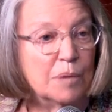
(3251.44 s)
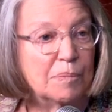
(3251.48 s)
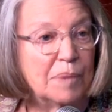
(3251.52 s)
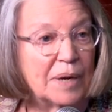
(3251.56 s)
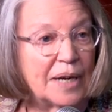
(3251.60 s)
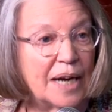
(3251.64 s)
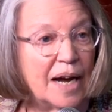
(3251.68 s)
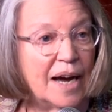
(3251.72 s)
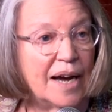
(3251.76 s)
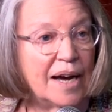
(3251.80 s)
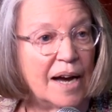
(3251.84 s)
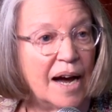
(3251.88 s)

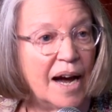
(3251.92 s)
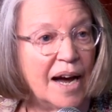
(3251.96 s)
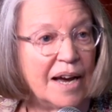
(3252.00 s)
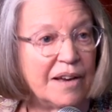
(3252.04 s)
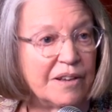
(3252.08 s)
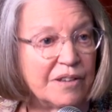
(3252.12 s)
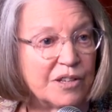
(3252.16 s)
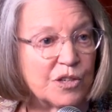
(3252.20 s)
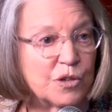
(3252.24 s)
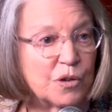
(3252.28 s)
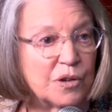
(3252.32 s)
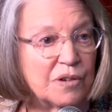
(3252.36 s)
But
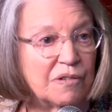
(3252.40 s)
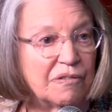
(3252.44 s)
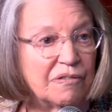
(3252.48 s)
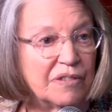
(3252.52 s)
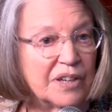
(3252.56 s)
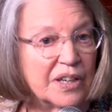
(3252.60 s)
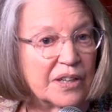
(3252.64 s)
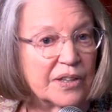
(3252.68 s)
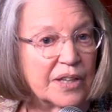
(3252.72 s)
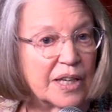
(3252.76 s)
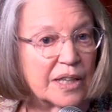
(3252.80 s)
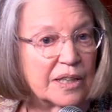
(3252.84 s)
I sort of
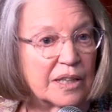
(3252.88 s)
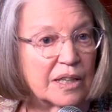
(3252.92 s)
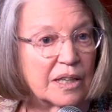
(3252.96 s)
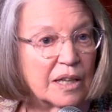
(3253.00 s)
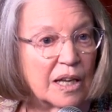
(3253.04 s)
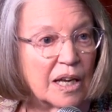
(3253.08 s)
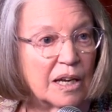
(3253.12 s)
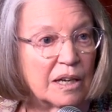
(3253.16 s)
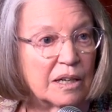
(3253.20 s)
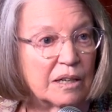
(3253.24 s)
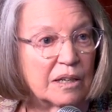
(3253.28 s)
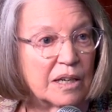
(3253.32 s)
feel
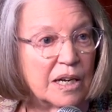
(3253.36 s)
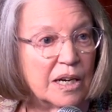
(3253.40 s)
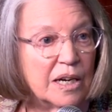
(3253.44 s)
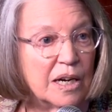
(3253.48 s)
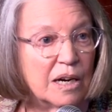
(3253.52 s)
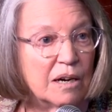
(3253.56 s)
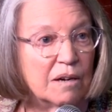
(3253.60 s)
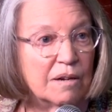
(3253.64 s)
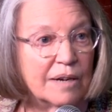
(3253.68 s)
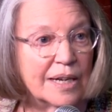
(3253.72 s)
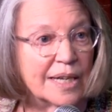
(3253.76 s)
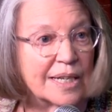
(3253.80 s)
that you
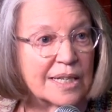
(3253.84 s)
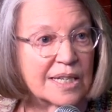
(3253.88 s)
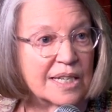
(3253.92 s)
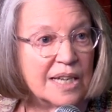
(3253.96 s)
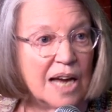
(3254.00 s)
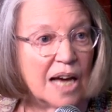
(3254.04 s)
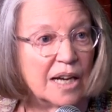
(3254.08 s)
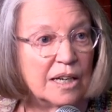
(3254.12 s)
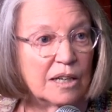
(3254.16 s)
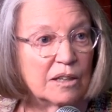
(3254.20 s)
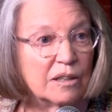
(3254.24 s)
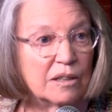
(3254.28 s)
know, it's
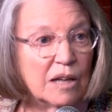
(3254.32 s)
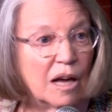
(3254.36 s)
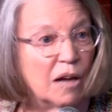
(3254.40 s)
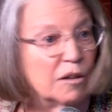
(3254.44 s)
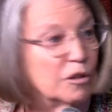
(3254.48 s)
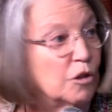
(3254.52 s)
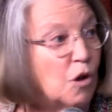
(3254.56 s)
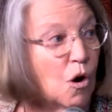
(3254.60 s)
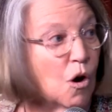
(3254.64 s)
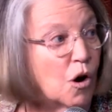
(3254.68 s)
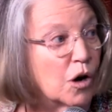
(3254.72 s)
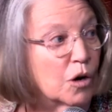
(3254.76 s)
not a
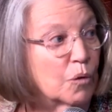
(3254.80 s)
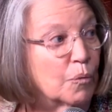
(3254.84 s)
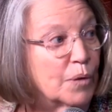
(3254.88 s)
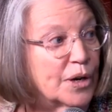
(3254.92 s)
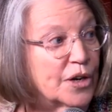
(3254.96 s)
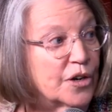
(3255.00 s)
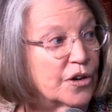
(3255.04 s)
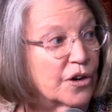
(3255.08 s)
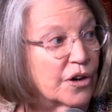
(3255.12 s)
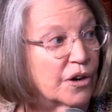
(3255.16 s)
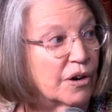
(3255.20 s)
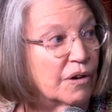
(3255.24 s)
long
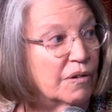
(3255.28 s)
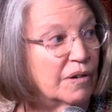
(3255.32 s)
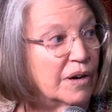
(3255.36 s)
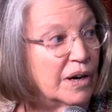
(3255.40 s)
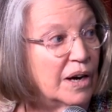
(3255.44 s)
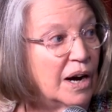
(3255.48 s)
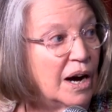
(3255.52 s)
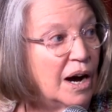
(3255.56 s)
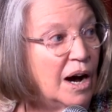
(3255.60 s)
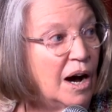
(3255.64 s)
window.